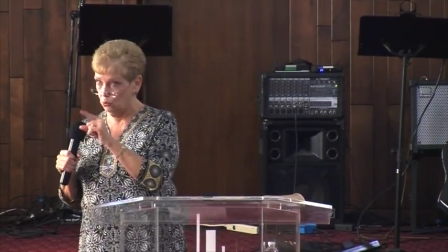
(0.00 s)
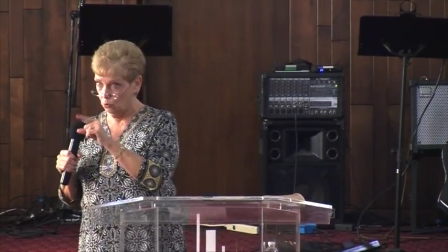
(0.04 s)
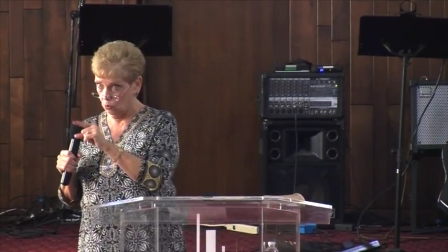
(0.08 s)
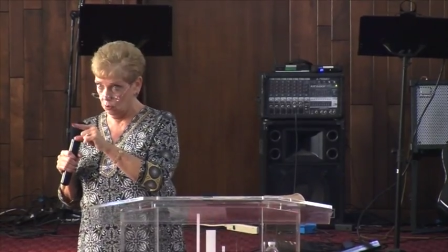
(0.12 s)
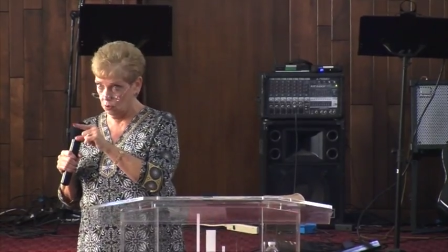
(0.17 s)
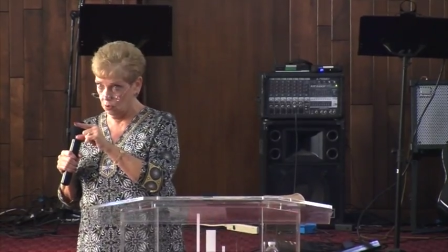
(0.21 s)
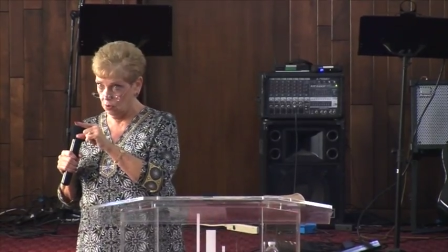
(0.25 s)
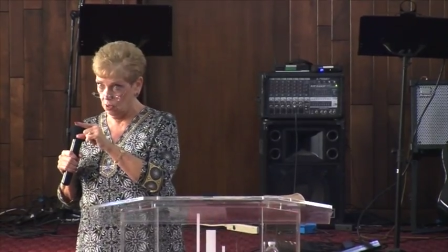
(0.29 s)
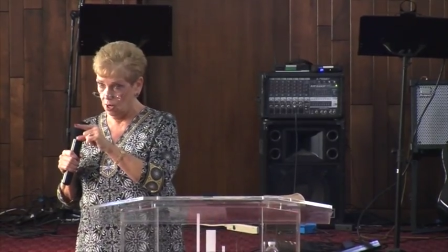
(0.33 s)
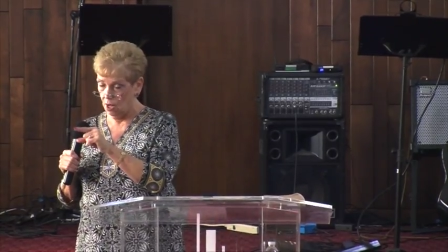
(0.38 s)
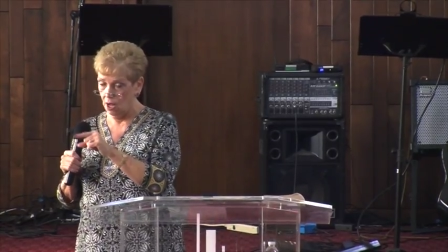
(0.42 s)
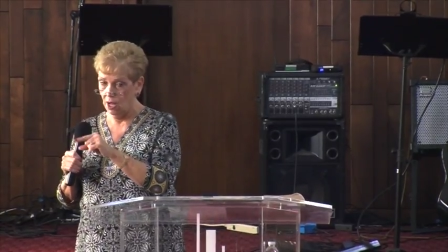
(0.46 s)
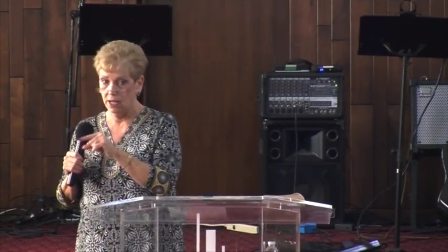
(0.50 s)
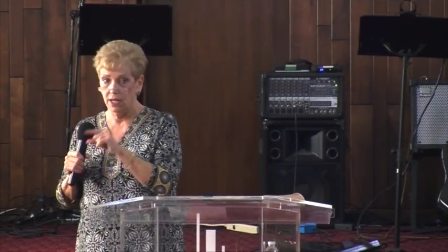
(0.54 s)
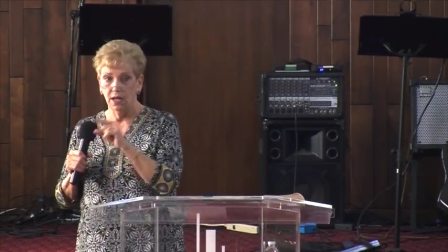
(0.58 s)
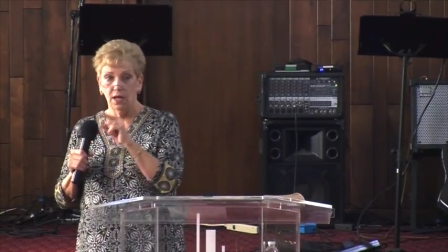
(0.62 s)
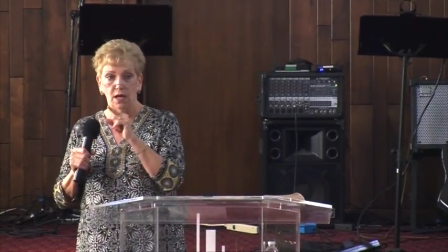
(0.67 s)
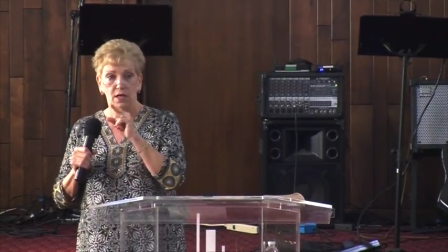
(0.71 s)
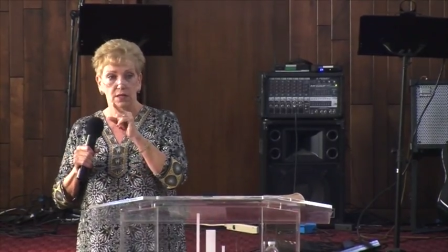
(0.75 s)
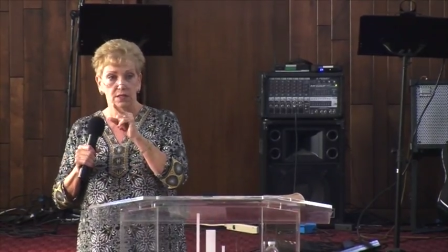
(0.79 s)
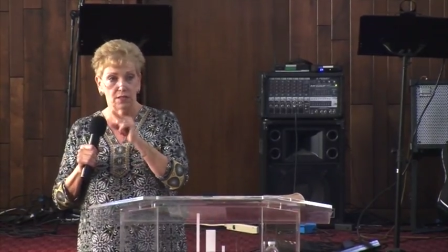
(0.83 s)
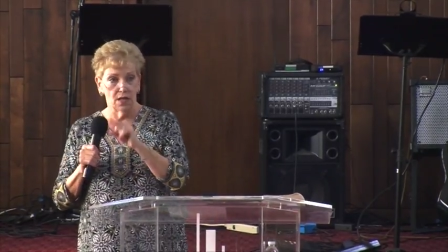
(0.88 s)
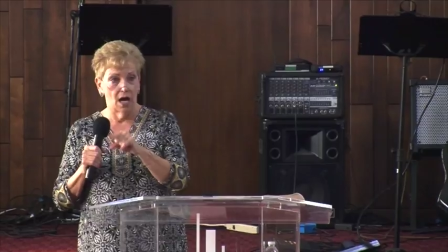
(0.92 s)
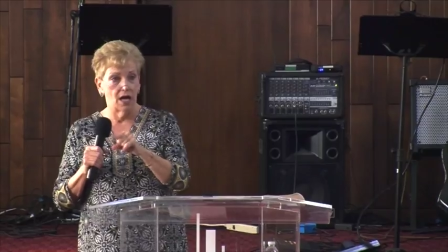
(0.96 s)
daughter and I,
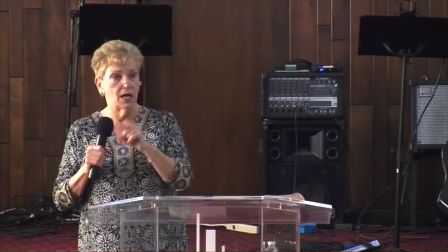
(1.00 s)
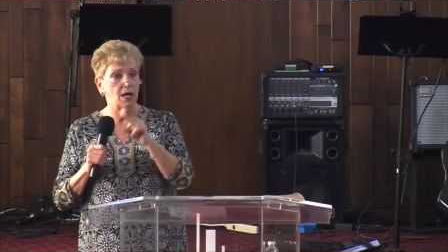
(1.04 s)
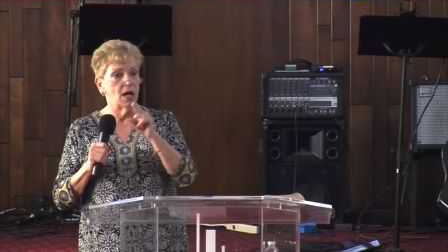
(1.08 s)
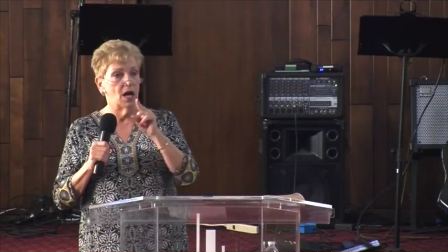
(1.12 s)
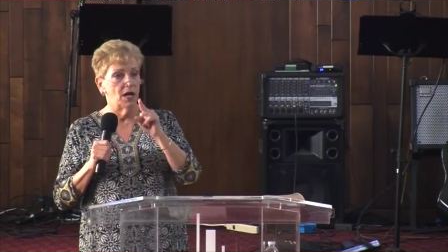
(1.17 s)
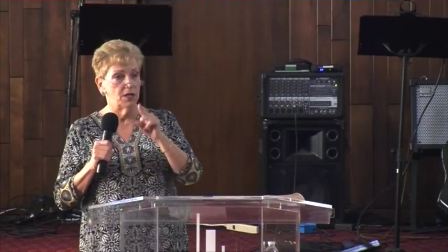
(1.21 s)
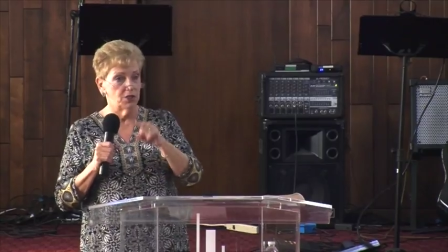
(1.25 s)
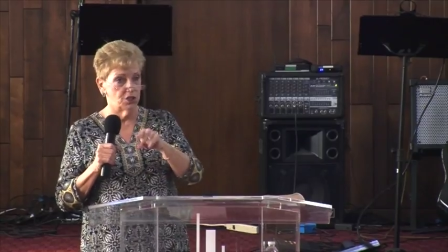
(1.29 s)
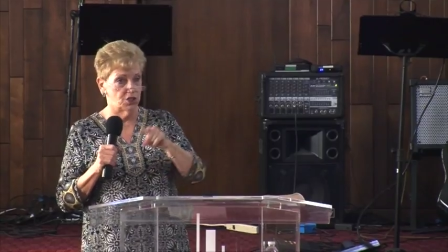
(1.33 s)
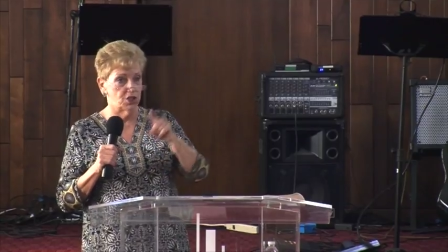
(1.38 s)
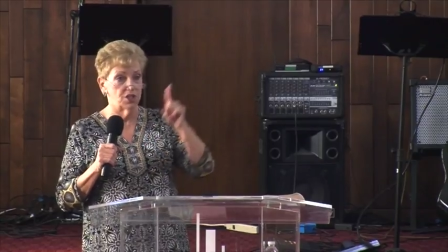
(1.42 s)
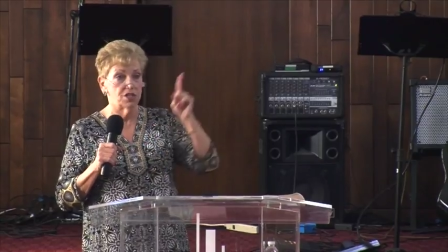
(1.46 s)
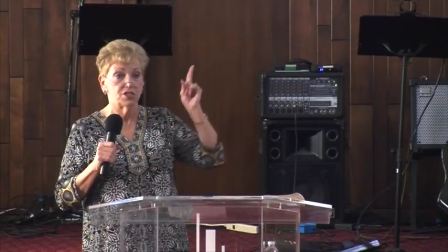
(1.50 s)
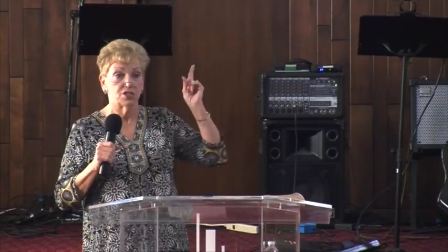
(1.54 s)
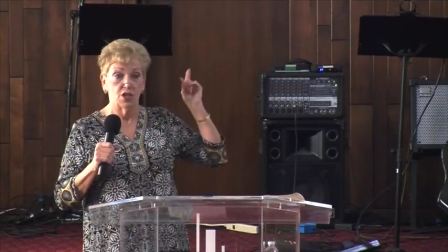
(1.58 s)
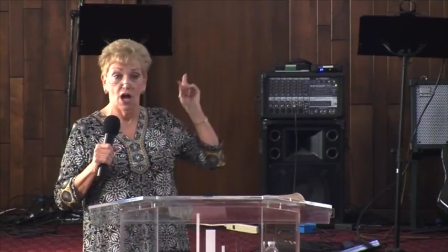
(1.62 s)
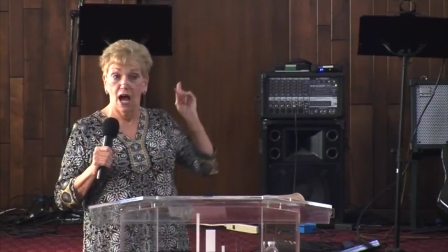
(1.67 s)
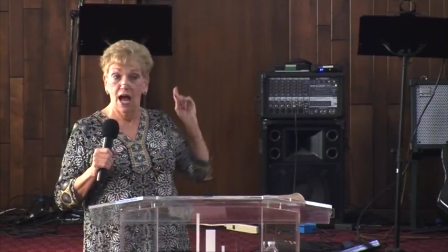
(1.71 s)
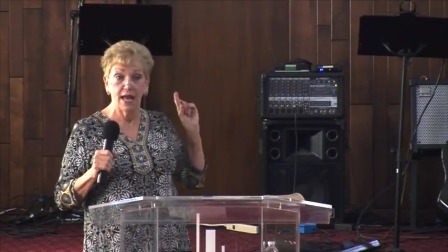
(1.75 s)
not just,